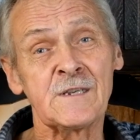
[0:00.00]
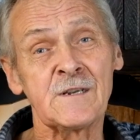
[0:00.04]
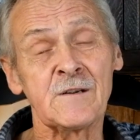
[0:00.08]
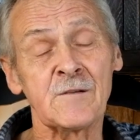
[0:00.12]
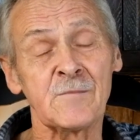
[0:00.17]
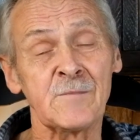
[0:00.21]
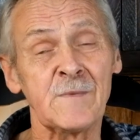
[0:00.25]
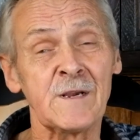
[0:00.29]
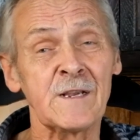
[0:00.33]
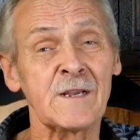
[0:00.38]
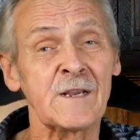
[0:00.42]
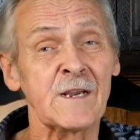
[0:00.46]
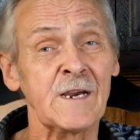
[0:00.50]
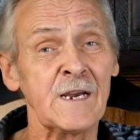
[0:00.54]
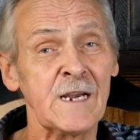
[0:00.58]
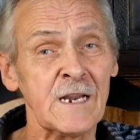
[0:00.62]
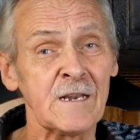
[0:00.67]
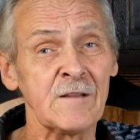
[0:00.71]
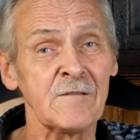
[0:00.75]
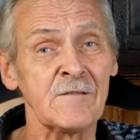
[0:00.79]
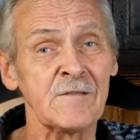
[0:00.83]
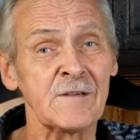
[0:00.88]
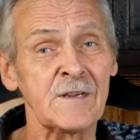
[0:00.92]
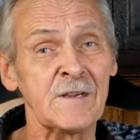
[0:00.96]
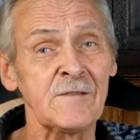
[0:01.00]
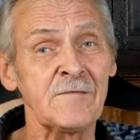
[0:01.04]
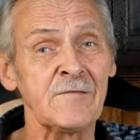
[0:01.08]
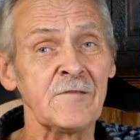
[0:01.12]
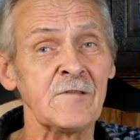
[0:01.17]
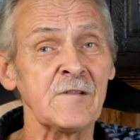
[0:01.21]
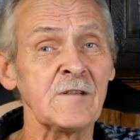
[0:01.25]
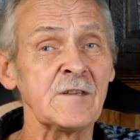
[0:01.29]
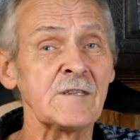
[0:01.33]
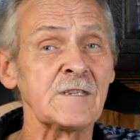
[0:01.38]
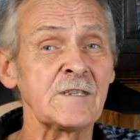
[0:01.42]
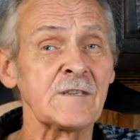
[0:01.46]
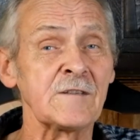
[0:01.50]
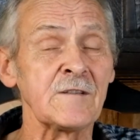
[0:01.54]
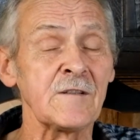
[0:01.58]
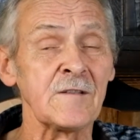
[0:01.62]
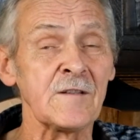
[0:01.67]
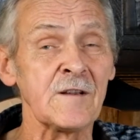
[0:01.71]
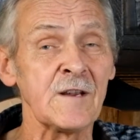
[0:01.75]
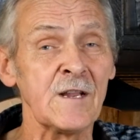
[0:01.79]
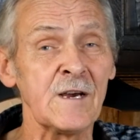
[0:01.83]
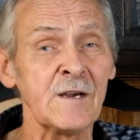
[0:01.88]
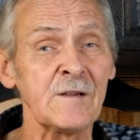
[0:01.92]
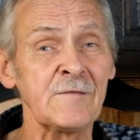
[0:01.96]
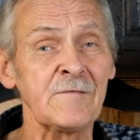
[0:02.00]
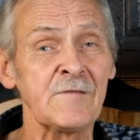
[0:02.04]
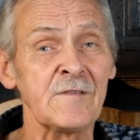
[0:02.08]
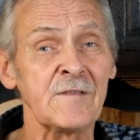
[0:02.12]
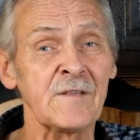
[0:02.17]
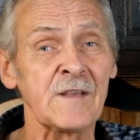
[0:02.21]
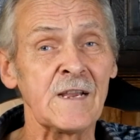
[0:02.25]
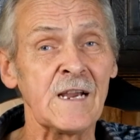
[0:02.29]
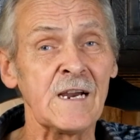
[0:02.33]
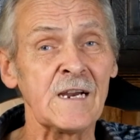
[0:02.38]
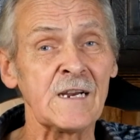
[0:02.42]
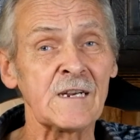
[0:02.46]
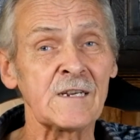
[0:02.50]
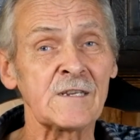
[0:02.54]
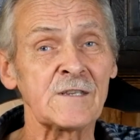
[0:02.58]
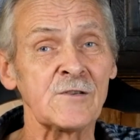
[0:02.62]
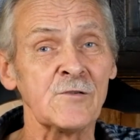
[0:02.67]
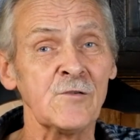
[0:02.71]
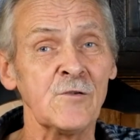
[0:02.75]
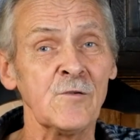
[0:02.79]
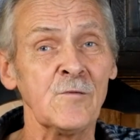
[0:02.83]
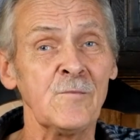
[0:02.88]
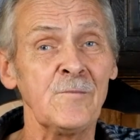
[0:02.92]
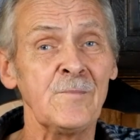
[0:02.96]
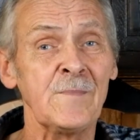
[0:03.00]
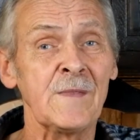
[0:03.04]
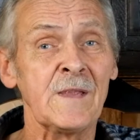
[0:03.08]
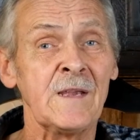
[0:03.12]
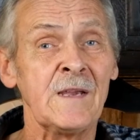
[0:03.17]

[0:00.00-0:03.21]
It'll make a hell of a difference to the life of the axle